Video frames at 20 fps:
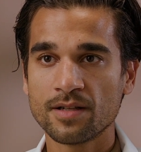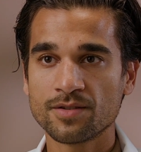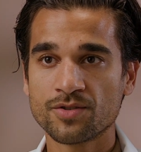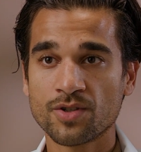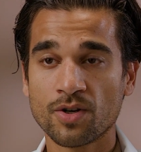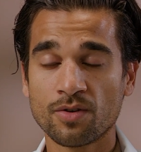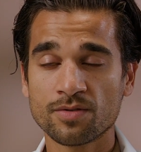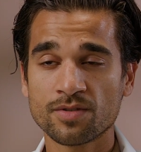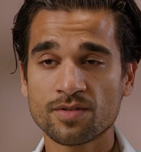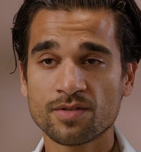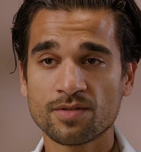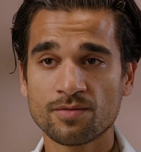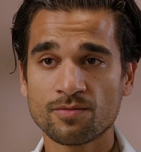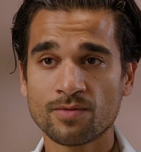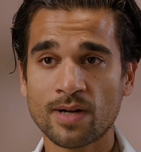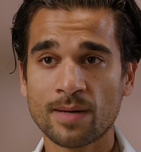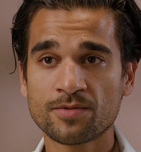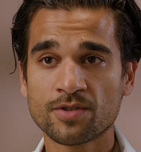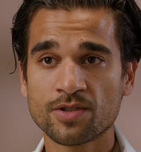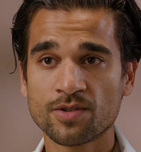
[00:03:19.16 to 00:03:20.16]
Joan's
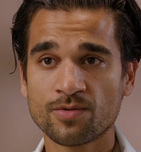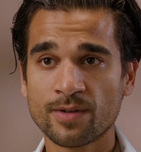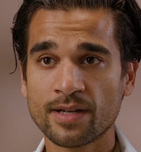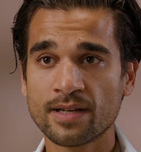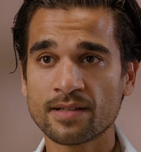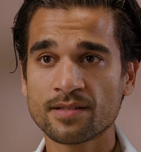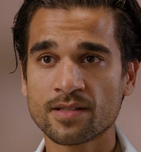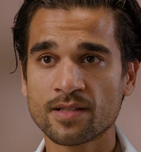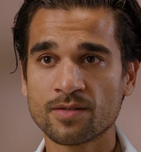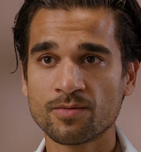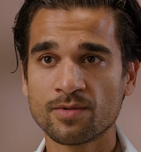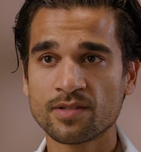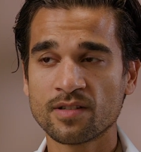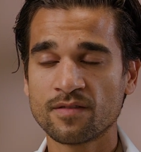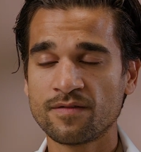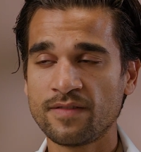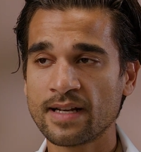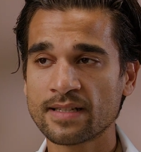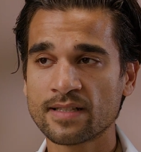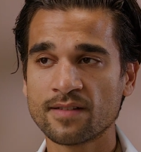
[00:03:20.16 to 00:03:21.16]
rupture risk was
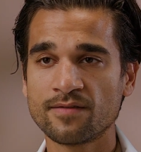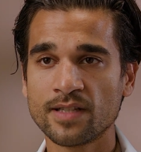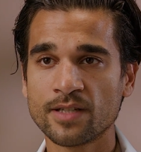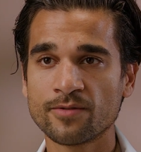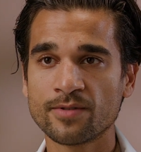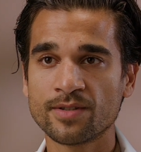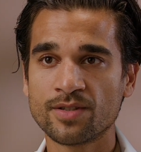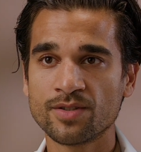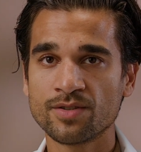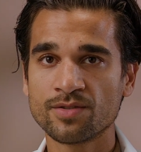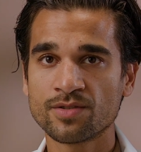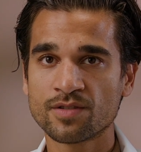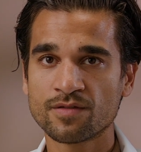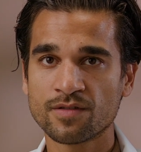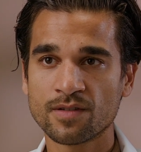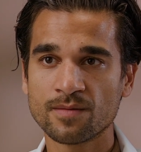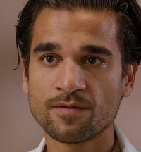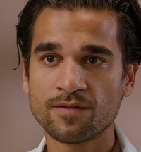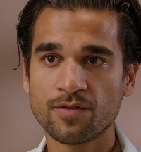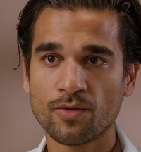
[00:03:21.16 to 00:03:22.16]
effectively reduced
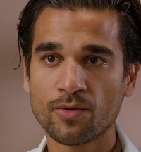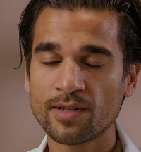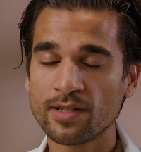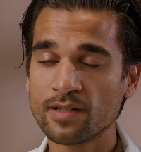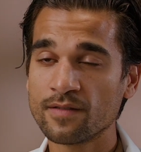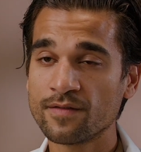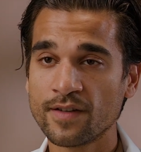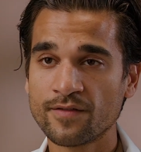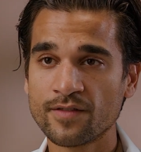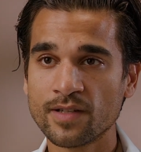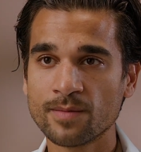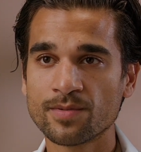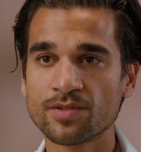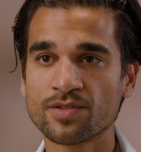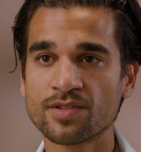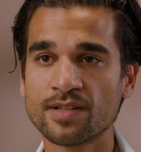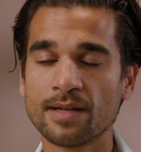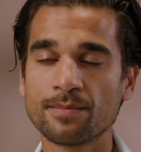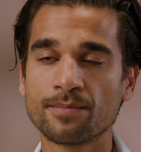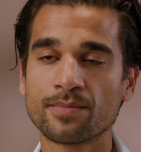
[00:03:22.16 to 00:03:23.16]
from 40 to
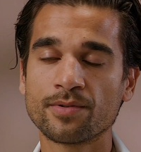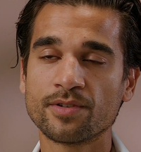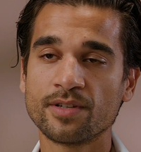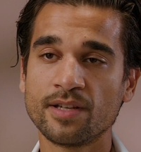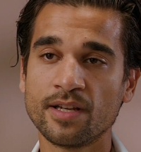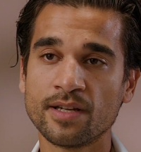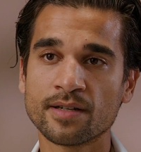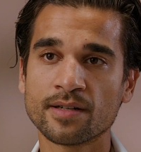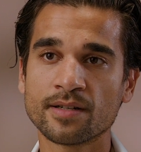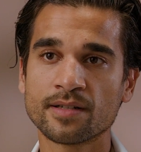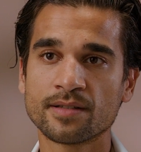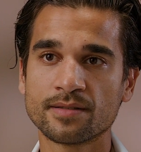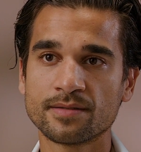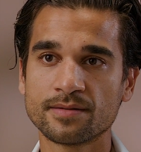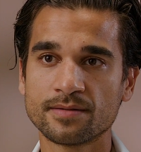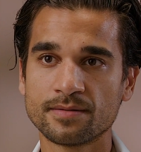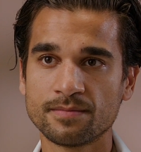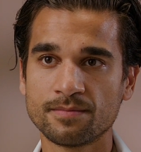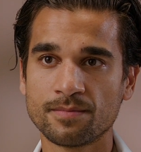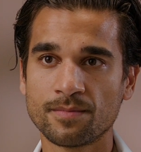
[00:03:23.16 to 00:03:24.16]
50% per year
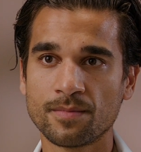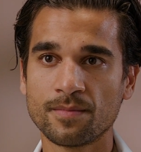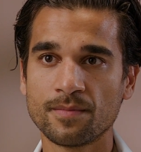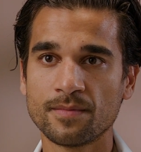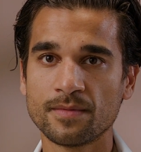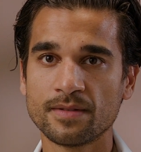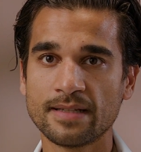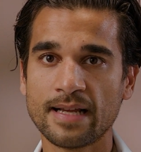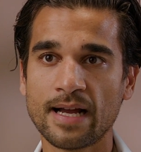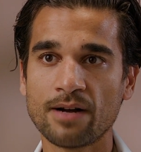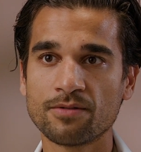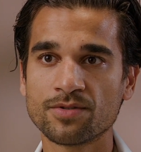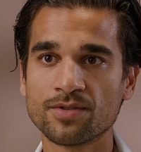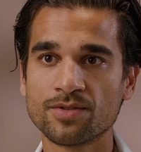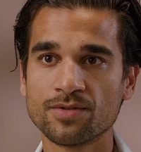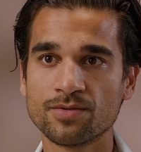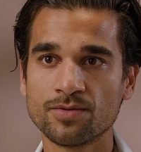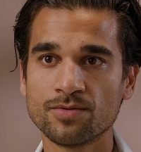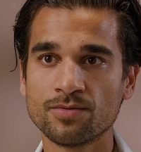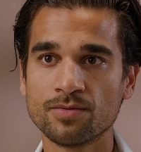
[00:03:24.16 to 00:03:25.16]
down
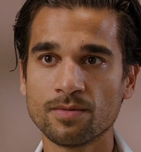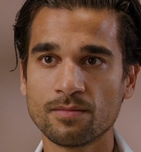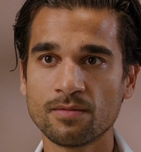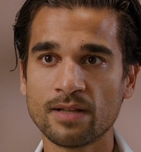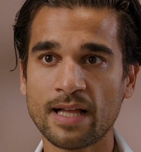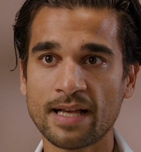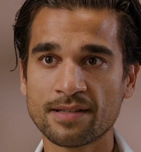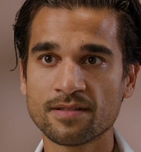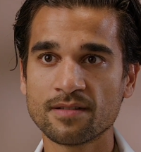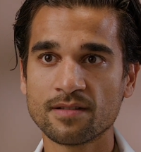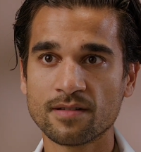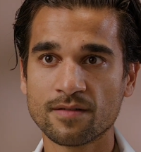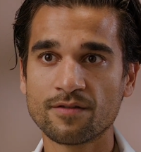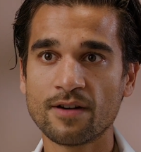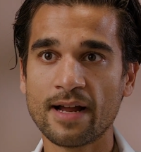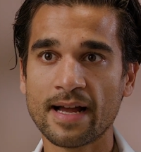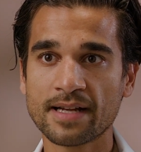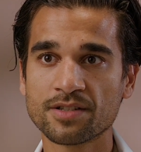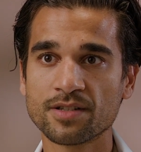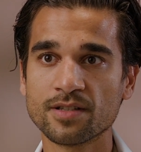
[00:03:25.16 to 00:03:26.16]
to less than a
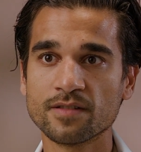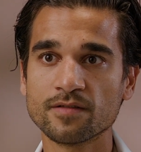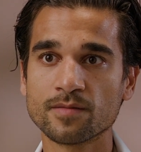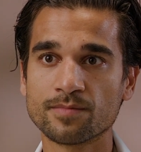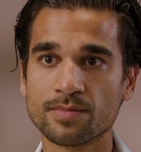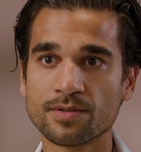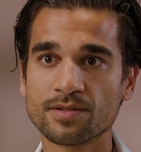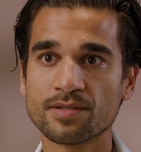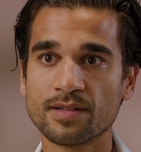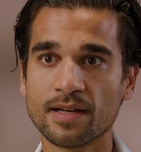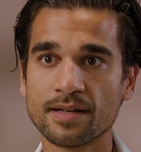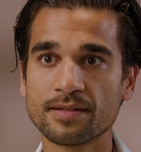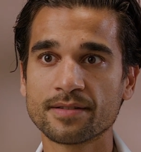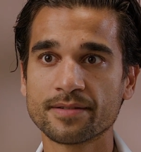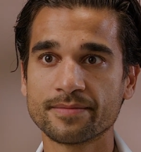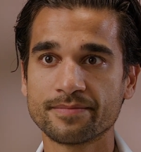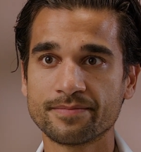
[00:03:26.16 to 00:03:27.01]
fraction of a percent.